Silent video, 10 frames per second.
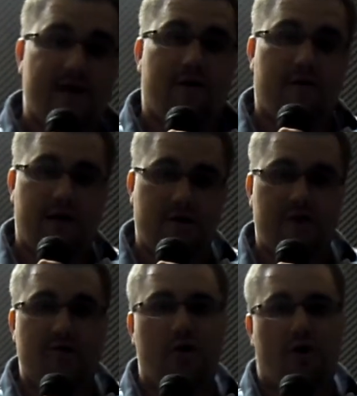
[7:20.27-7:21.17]
that we
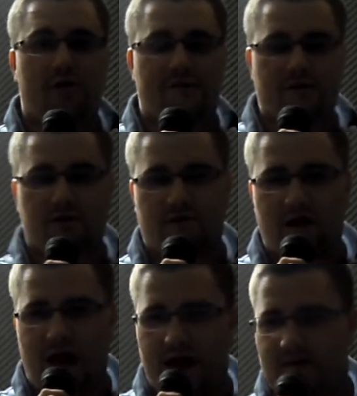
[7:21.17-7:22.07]
use gold and silver
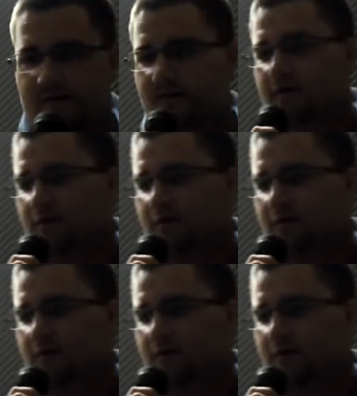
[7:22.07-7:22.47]
as